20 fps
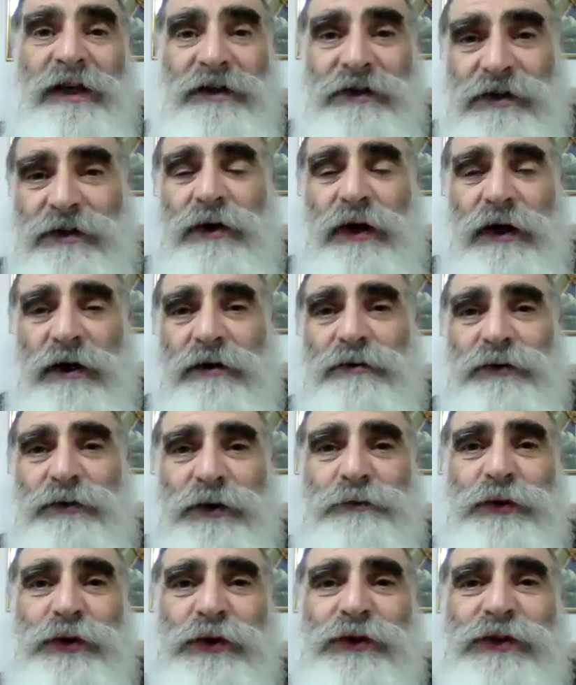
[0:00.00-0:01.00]
so
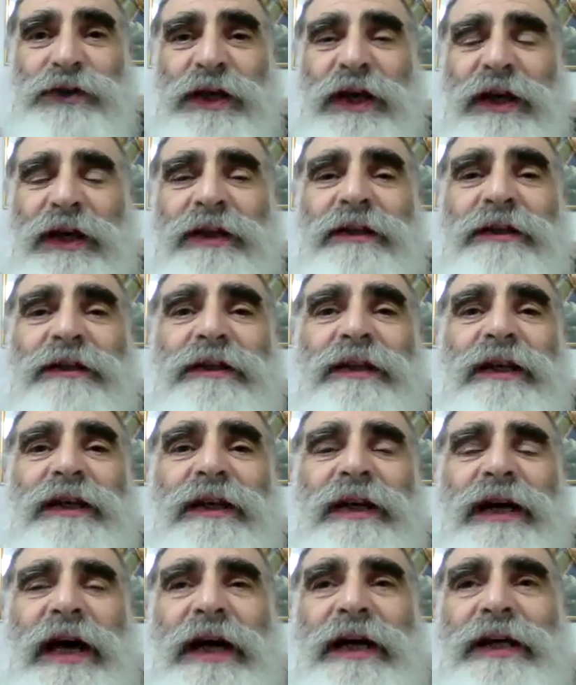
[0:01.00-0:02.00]
per se,
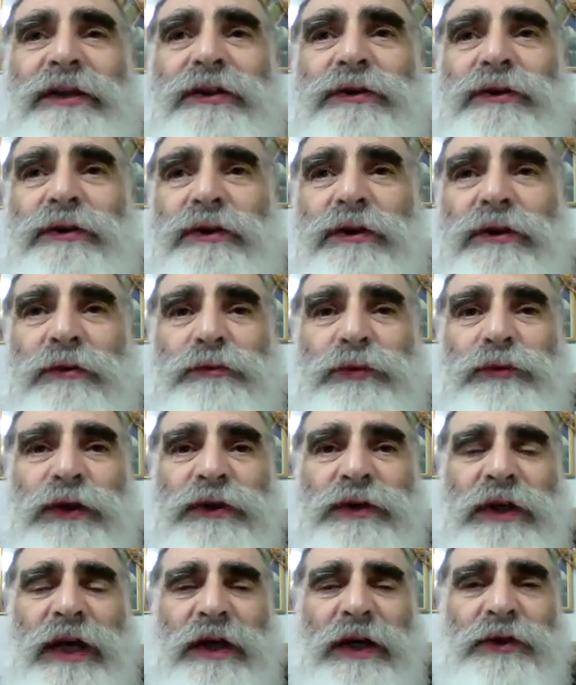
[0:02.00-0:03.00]
and
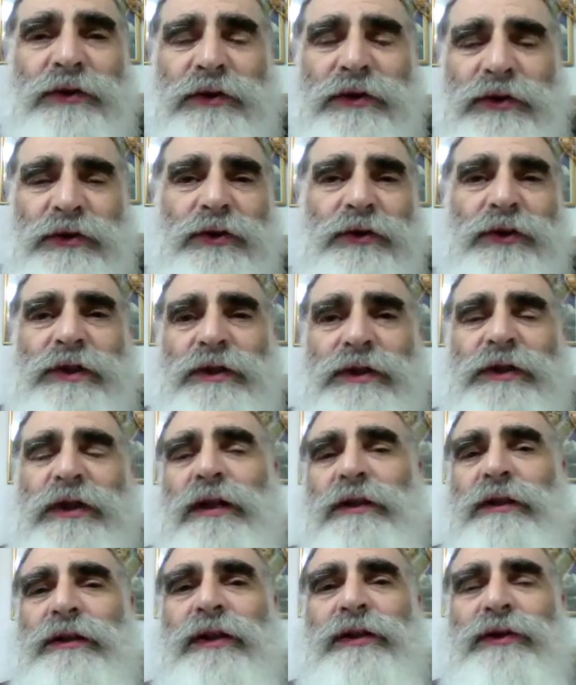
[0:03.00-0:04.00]
protect your
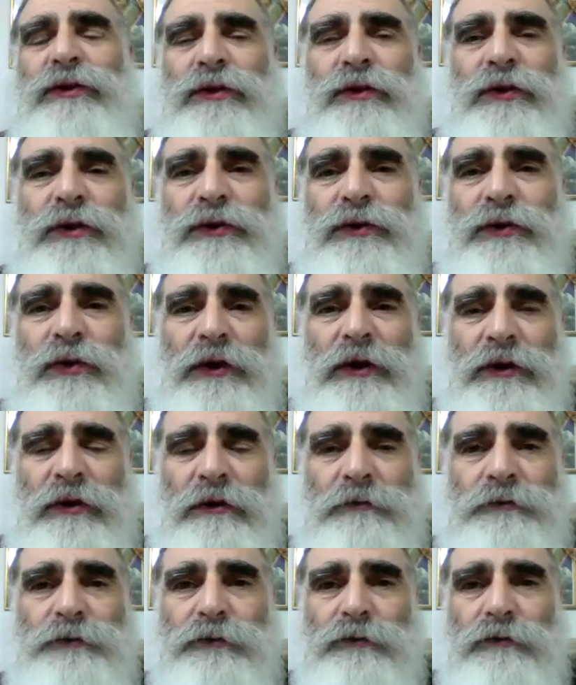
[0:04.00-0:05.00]
son and your daughter.